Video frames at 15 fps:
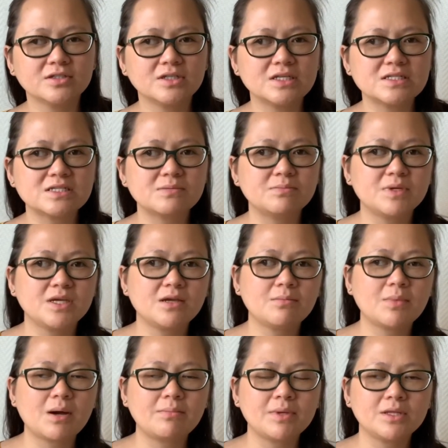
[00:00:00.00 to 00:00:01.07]
It's me,
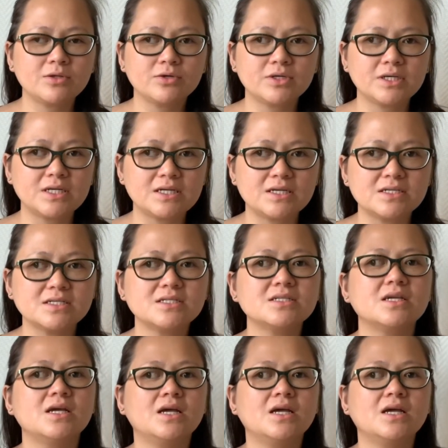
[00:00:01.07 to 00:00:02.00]
Mommy Laris.